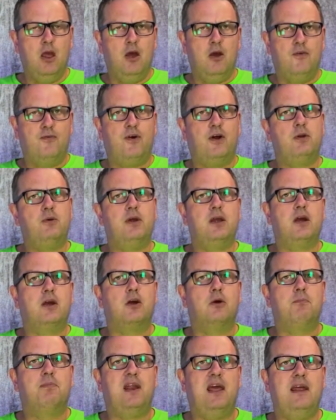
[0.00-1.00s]
Following a
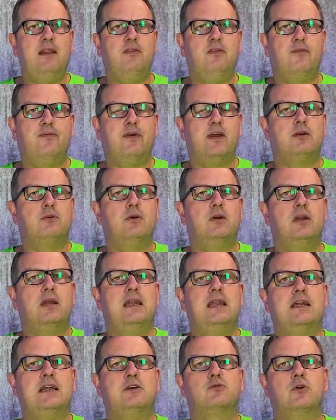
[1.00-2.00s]
complaint, the federal
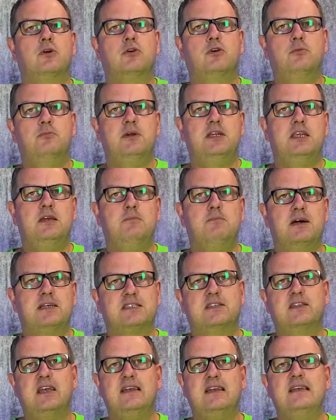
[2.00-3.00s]
electoral committee
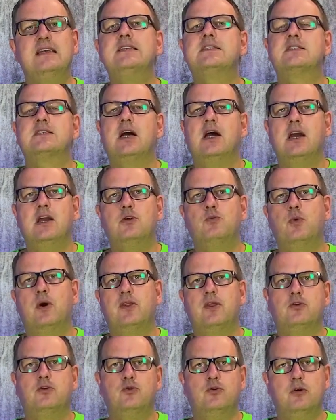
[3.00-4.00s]
must then decide
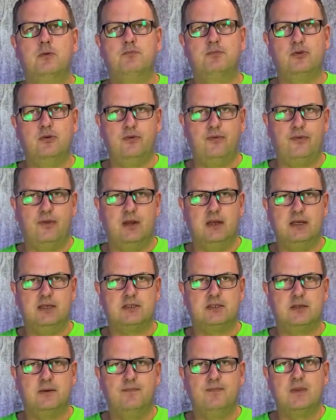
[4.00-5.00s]
whether to approve the
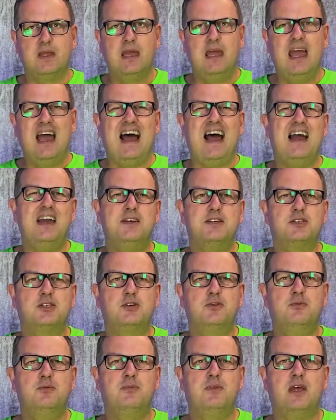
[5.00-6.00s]
list. I
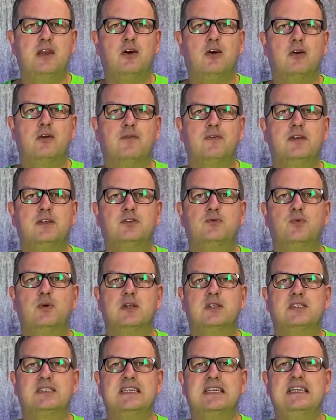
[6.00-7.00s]
assume that all of this
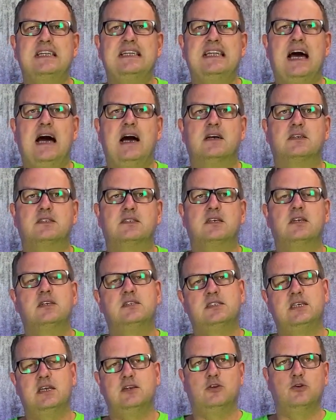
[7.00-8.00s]
will still last,
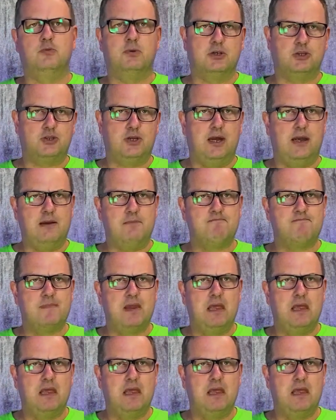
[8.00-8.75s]
said Doberstein.